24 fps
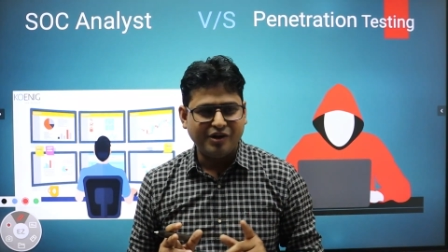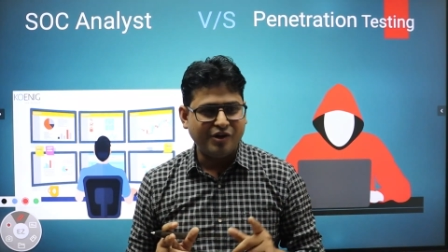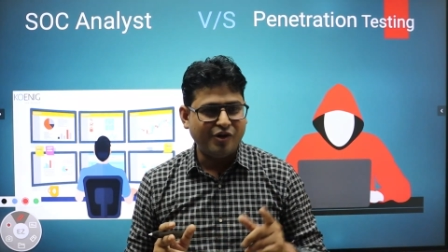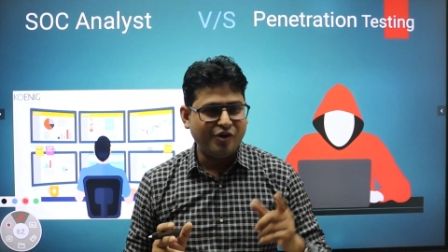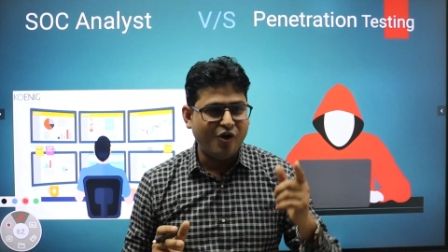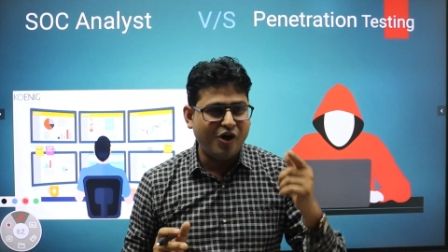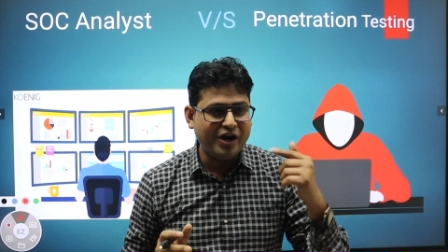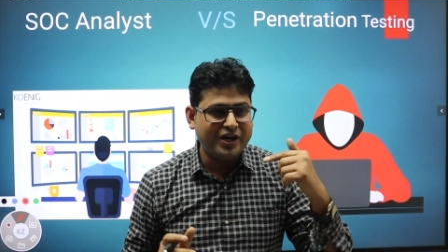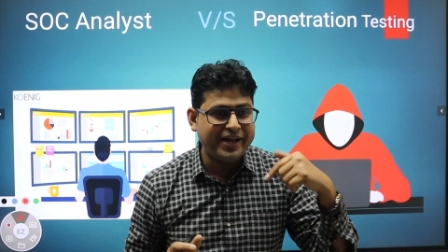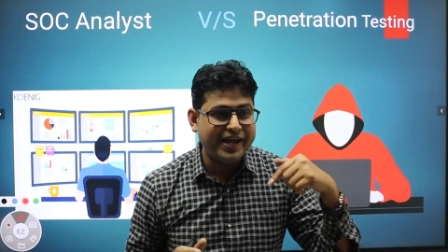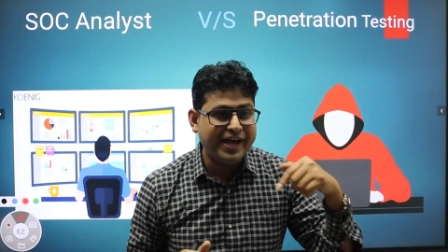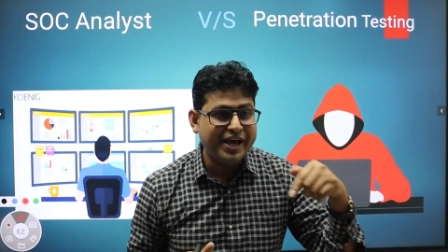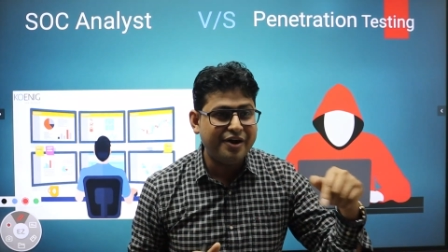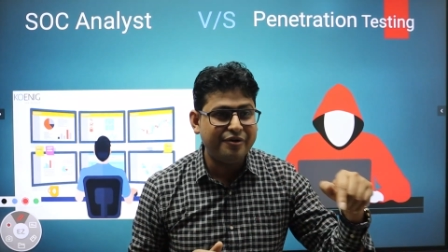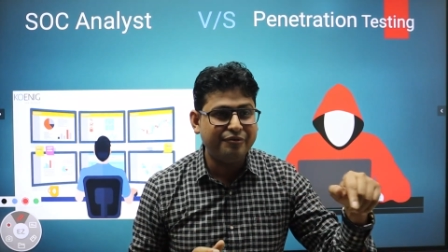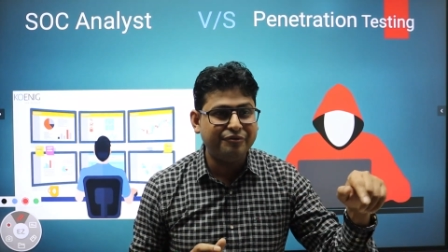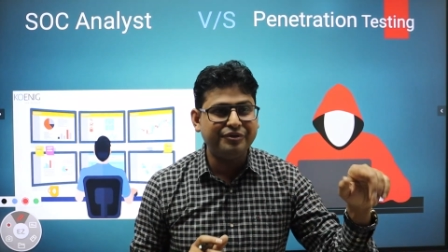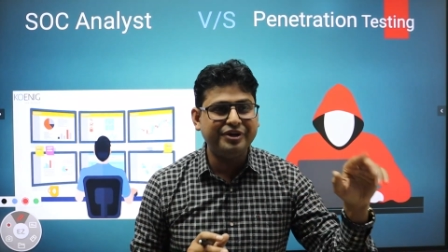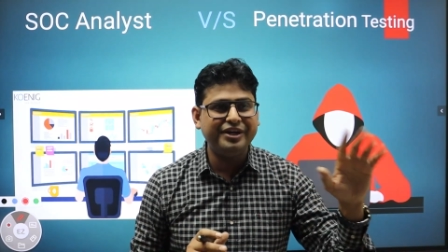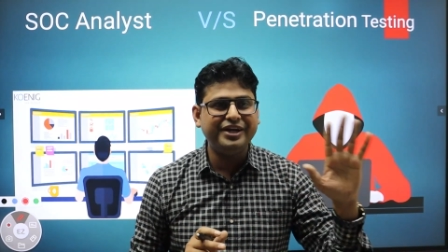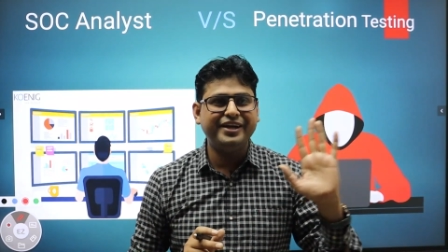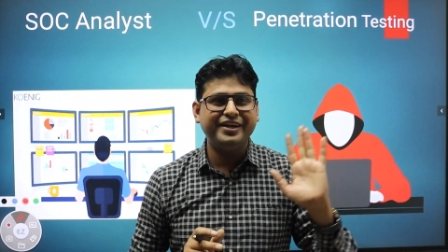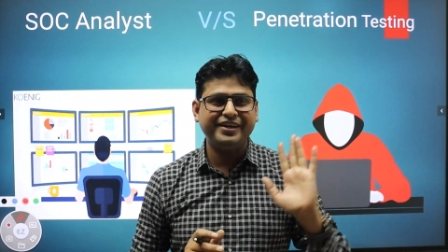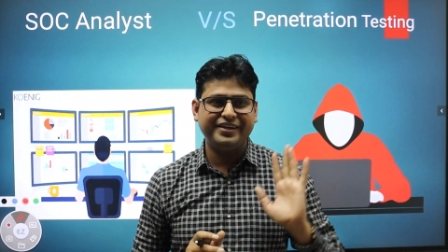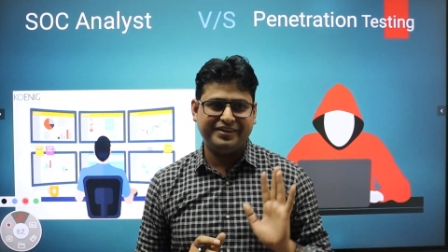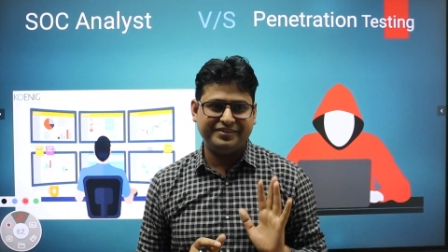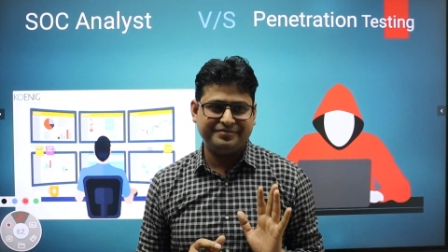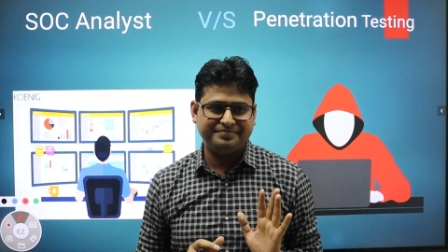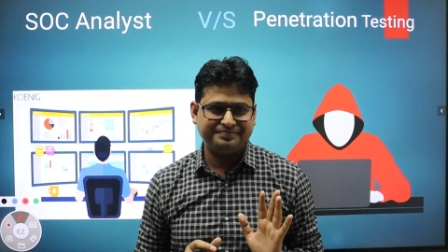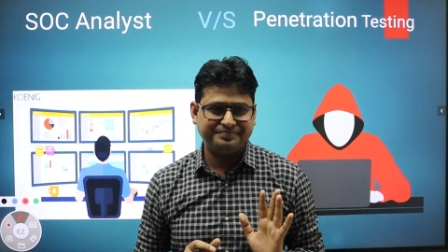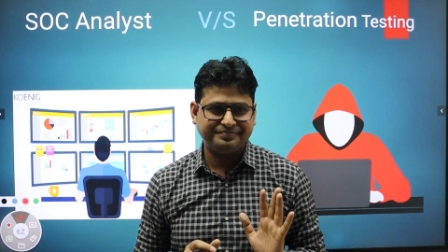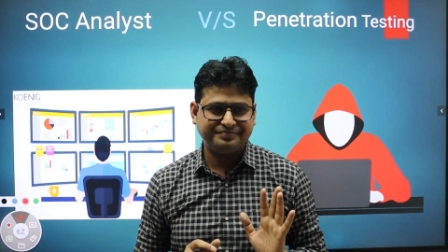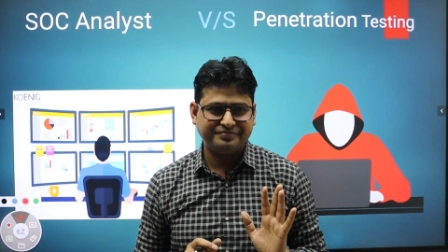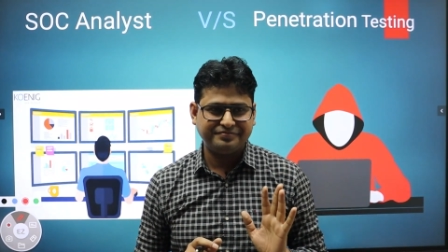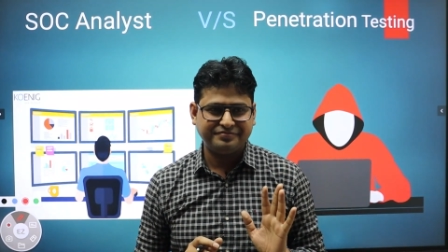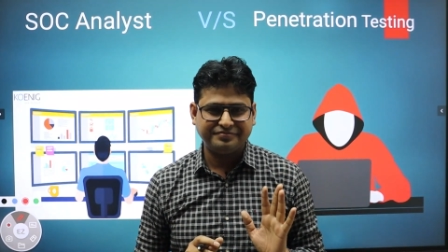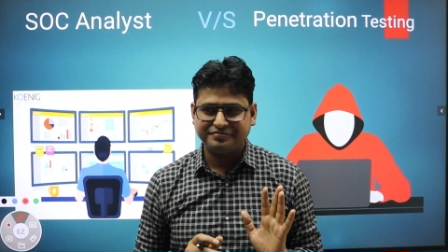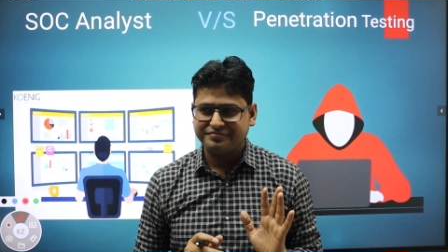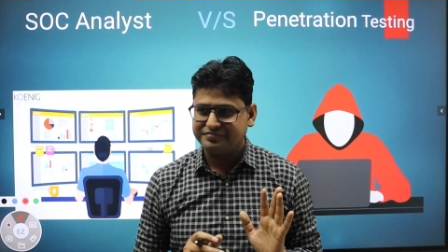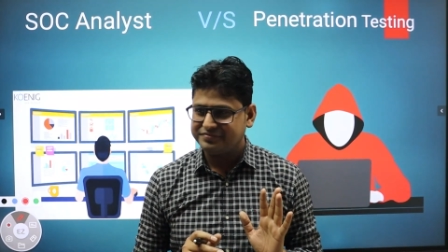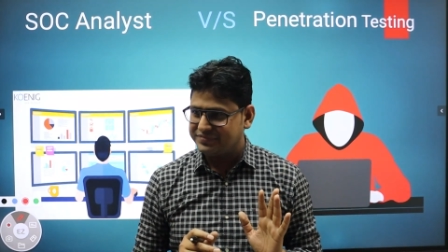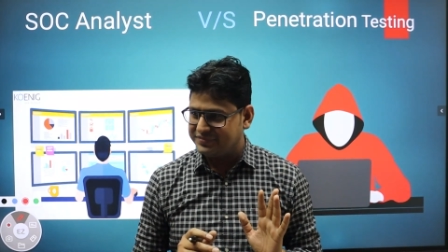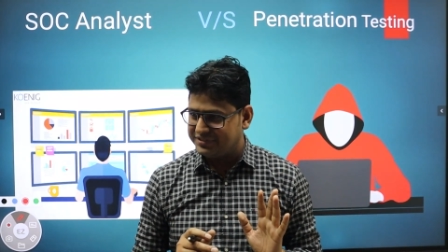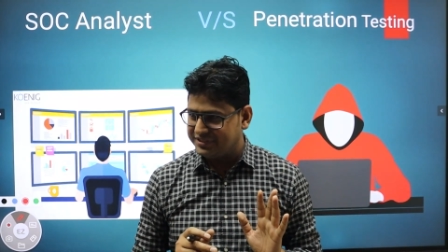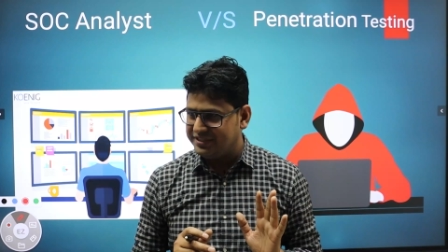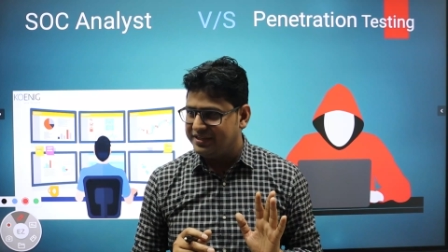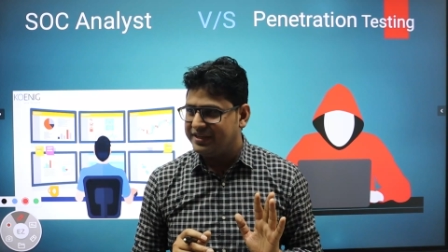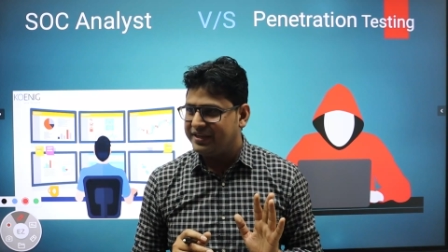not every day.
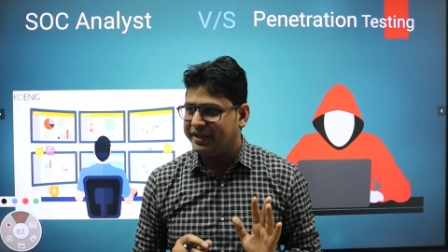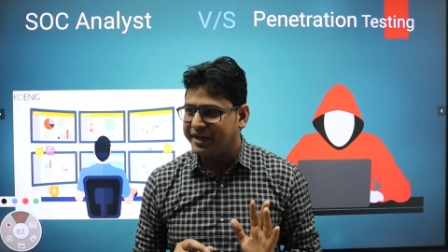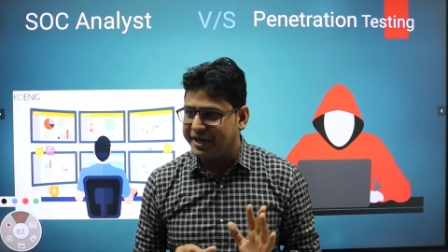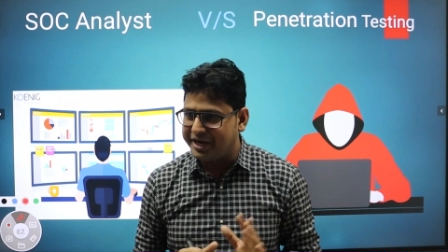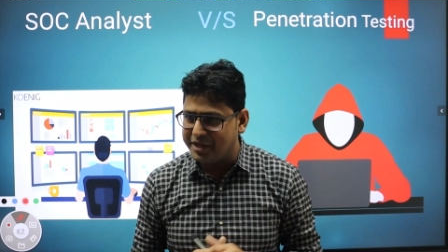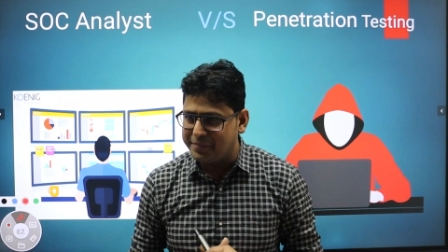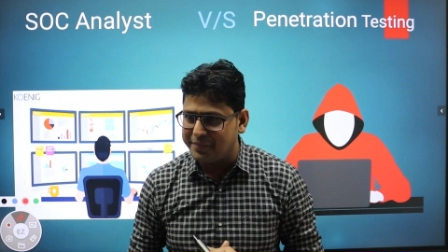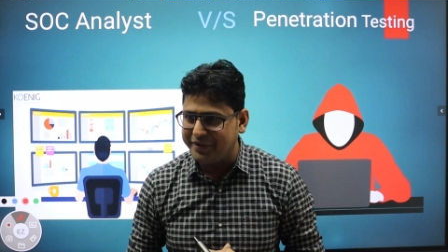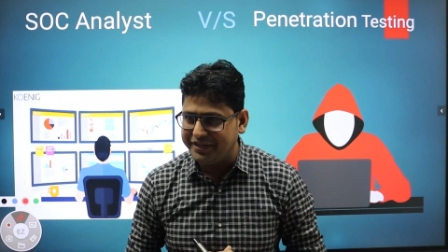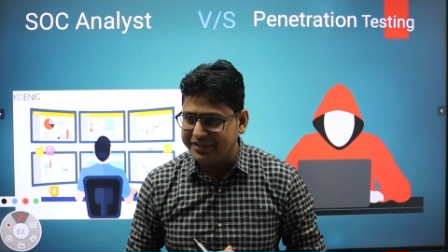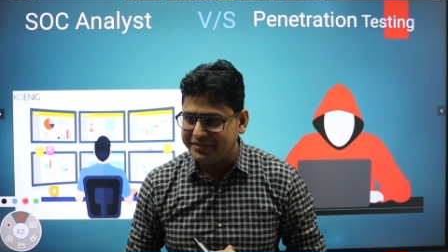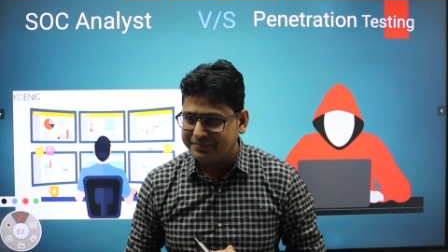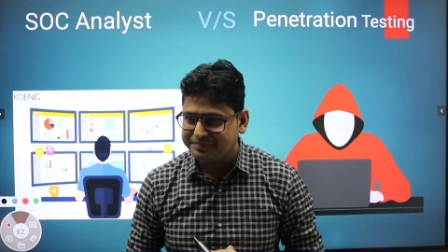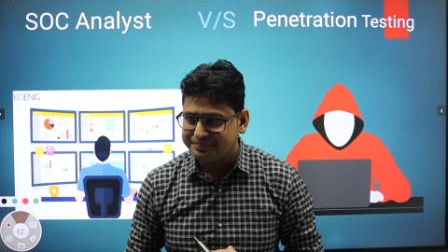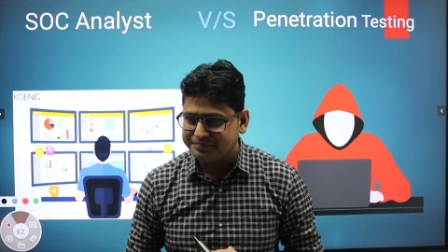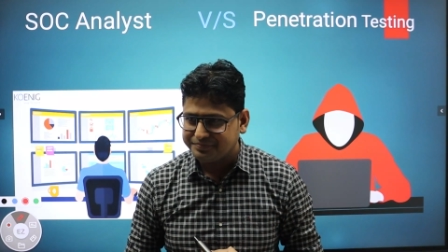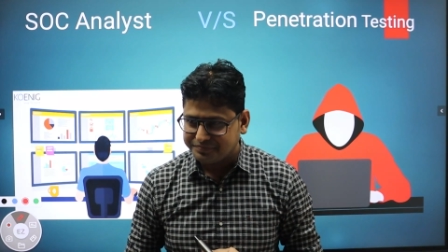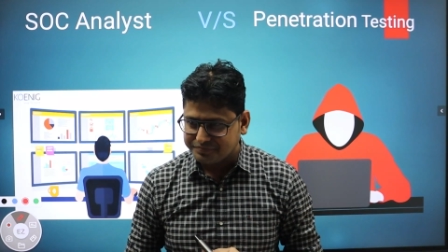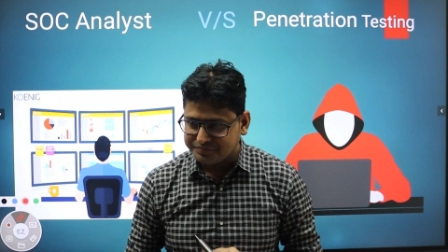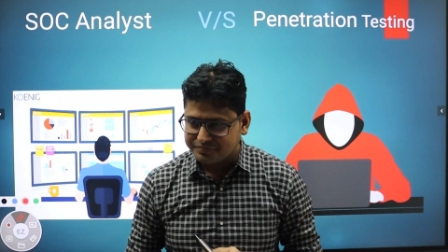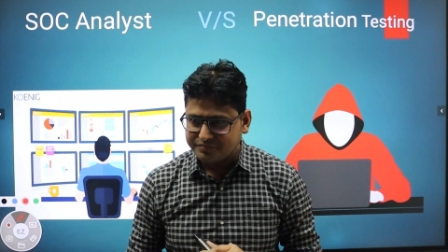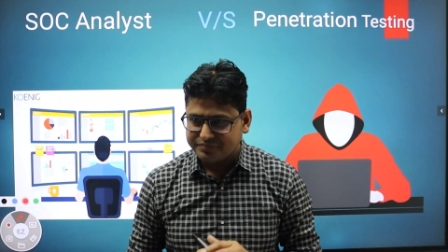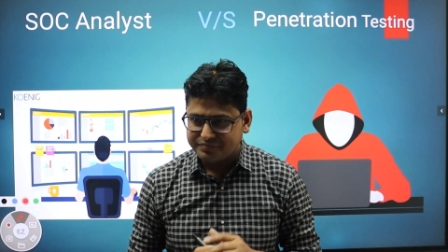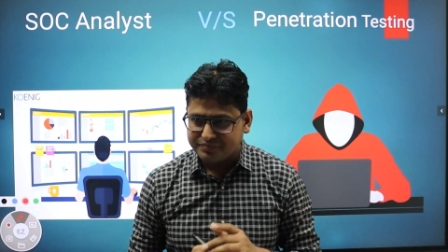Get in mind?